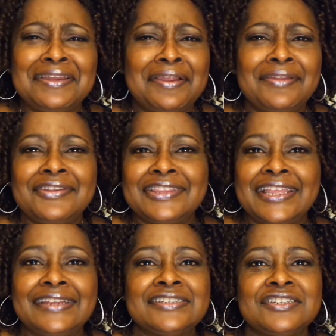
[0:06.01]
another
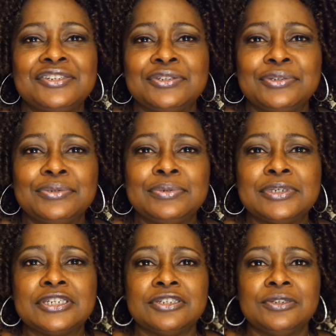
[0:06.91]
thing to do
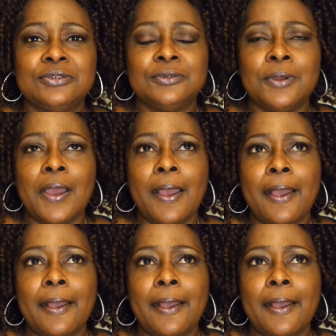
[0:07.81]
to